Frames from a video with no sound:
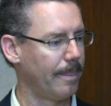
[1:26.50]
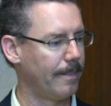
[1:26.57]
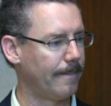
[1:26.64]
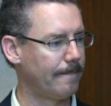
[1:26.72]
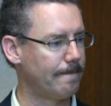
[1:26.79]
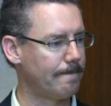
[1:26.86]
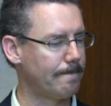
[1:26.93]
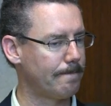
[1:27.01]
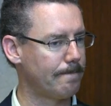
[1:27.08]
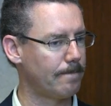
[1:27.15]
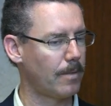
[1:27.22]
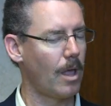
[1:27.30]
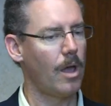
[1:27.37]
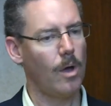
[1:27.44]
in the market?
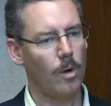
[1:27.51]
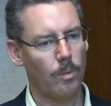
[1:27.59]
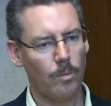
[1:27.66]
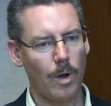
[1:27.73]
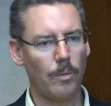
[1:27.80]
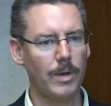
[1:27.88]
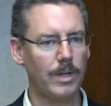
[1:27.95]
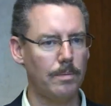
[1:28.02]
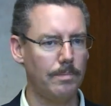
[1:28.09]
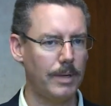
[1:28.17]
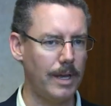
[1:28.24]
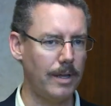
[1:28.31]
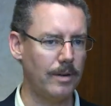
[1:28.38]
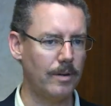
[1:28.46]
Well, we
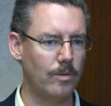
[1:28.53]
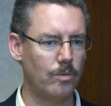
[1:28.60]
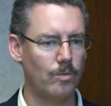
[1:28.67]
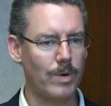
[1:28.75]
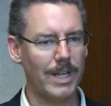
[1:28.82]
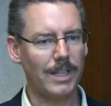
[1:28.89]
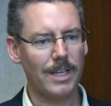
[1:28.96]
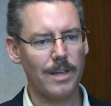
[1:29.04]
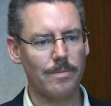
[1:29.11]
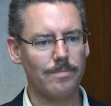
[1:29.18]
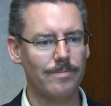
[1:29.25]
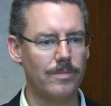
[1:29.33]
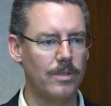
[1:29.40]
compete really,